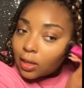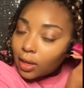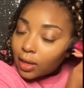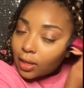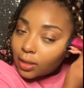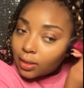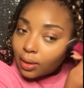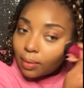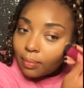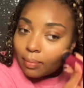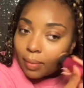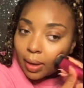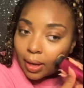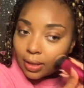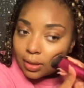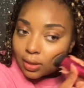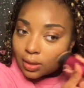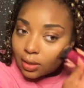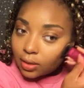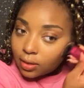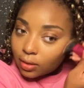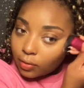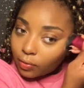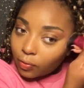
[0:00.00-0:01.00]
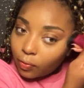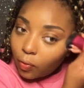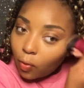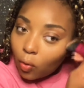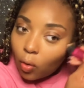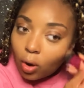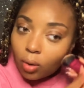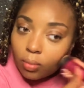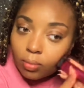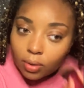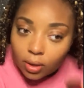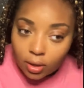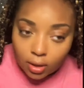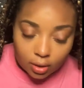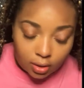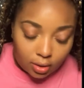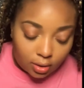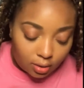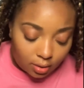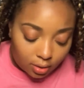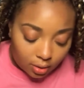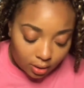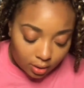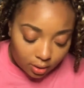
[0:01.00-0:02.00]
is amazing. The formula
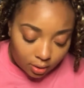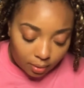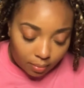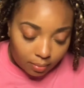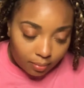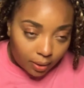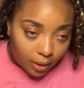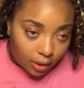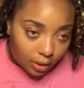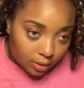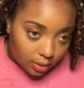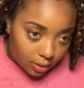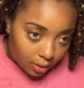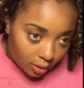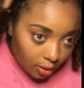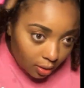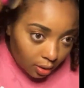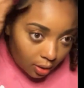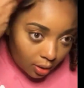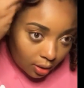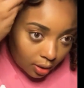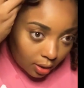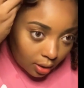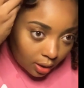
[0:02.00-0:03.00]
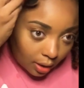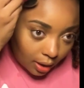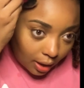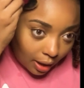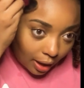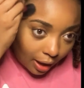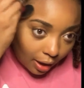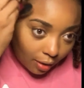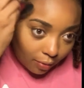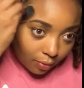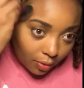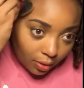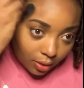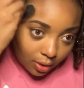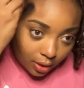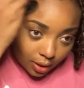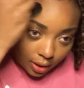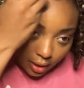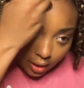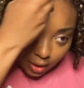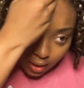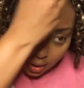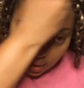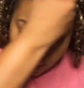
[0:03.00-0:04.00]
is amazing.
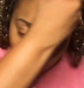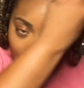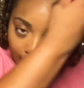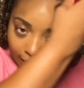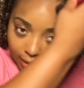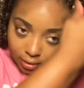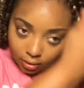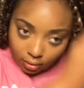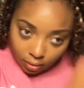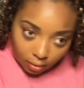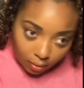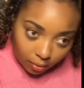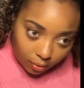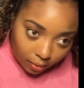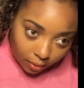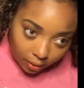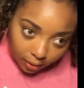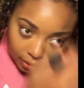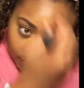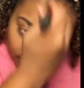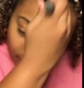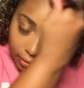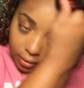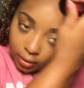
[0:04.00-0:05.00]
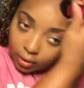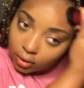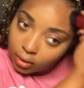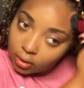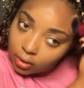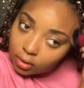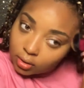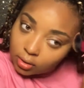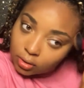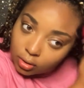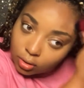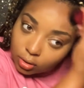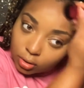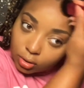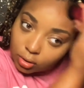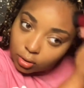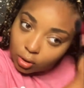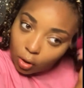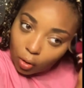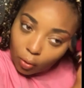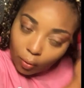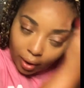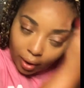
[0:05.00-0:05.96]
Everything glides on so